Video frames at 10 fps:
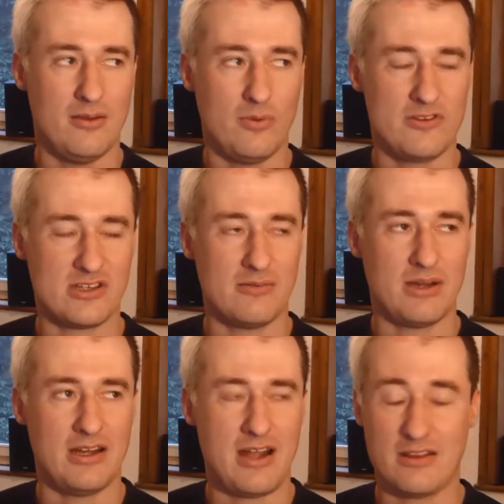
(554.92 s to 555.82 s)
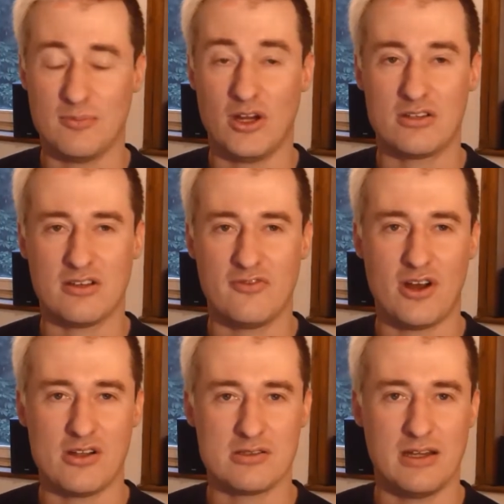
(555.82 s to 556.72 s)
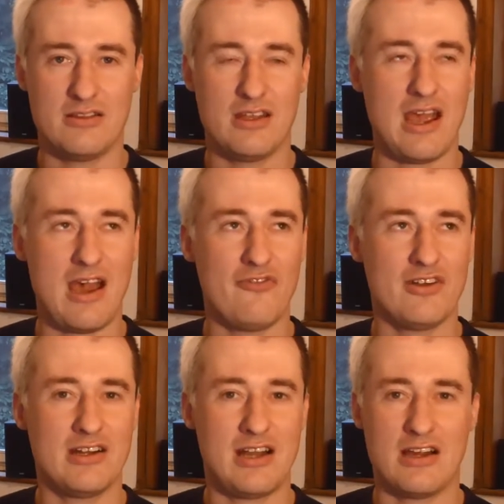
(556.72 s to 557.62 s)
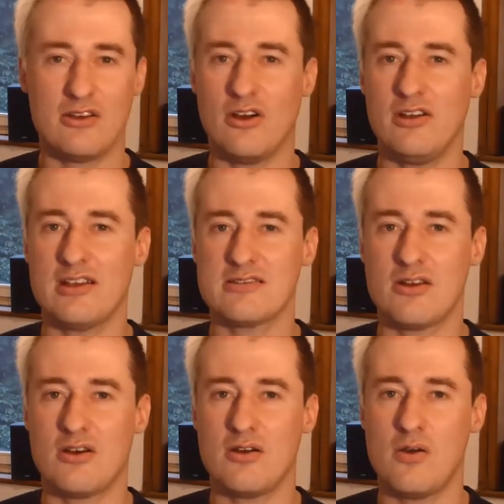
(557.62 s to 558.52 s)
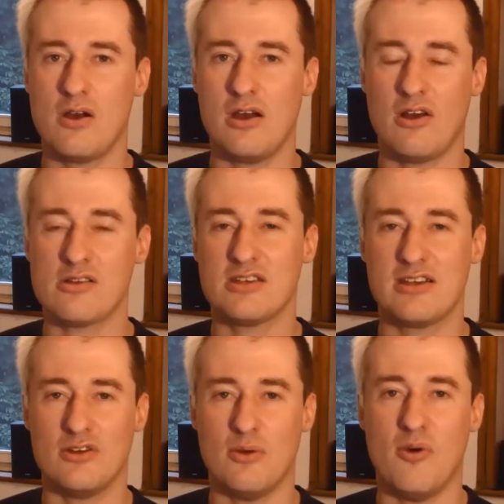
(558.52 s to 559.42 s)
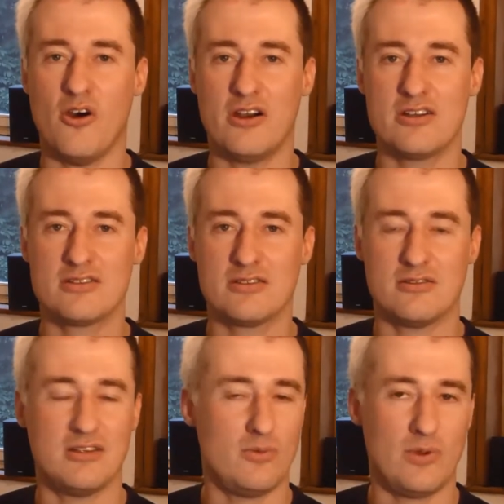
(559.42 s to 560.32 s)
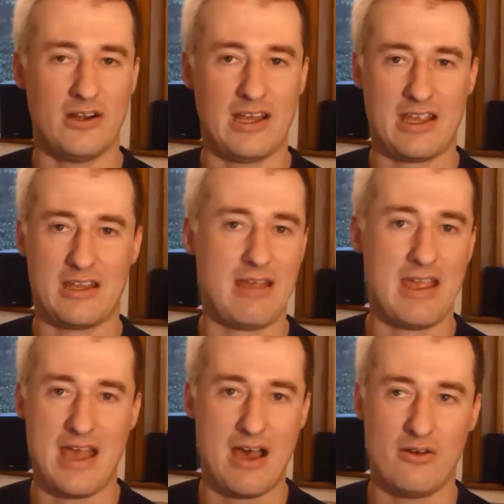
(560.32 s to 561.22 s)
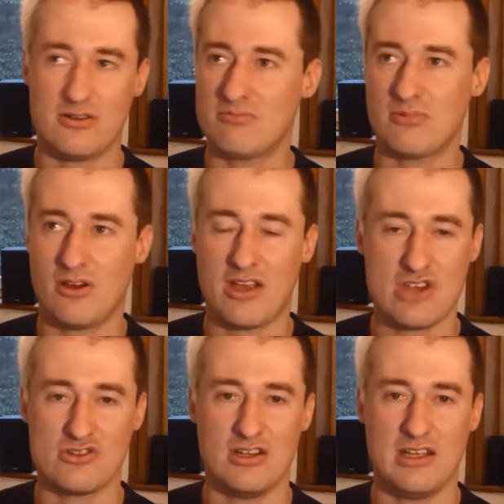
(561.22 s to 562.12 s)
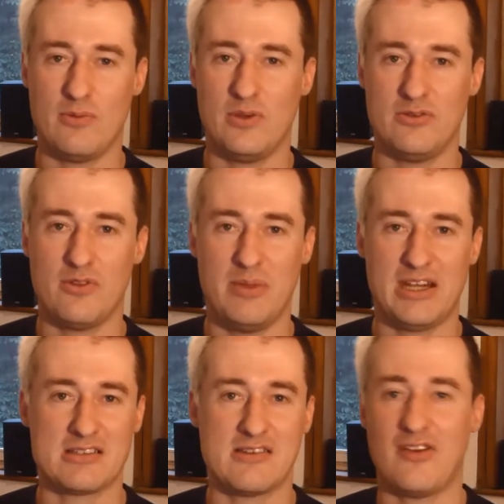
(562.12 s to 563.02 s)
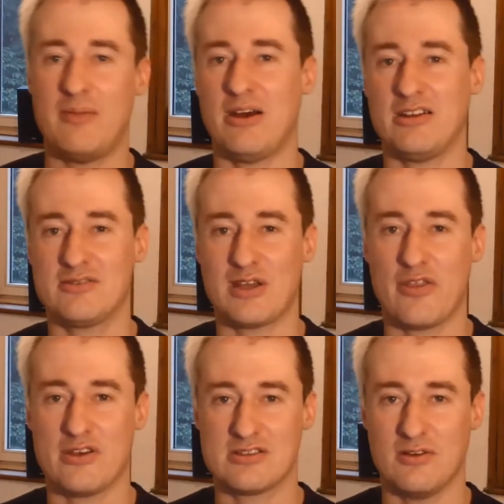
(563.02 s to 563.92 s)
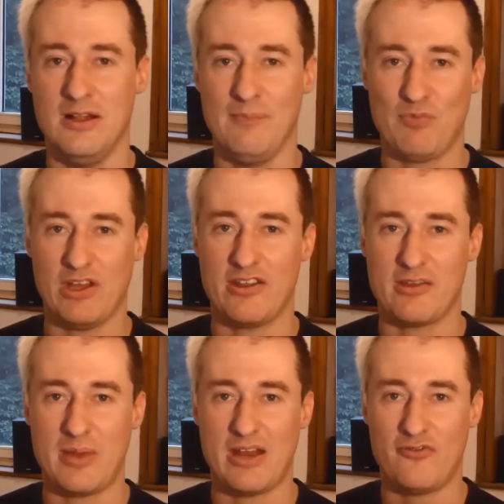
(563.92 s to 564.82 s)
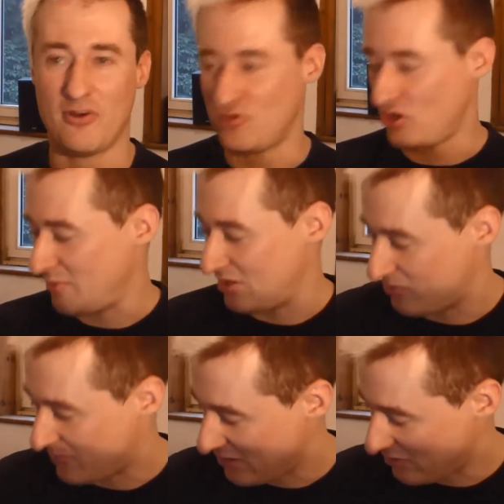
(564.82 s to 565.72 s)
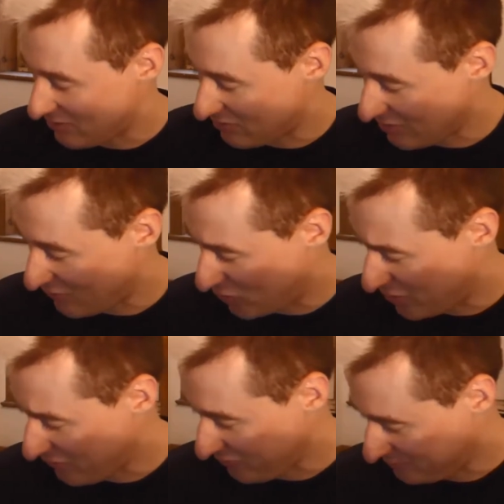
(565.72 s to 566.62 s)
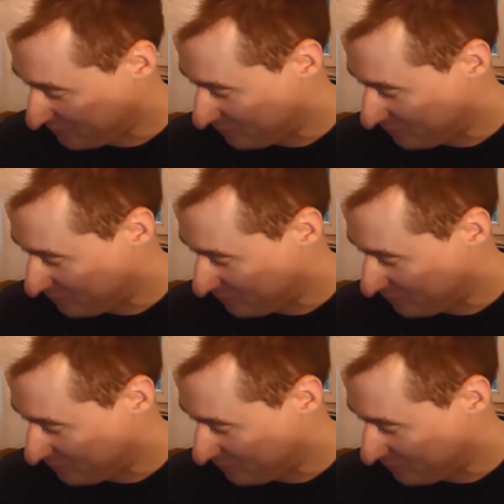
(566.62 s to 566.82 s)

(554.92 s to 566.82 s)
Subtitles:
with Sonnenbrand at the Molotov and also at the Hafenklang Goldener Salon alongside No More. So, and we're like hang out occasionally, and we do the BETA-ZERFALL party together. So another band from Germany you might not have heard of.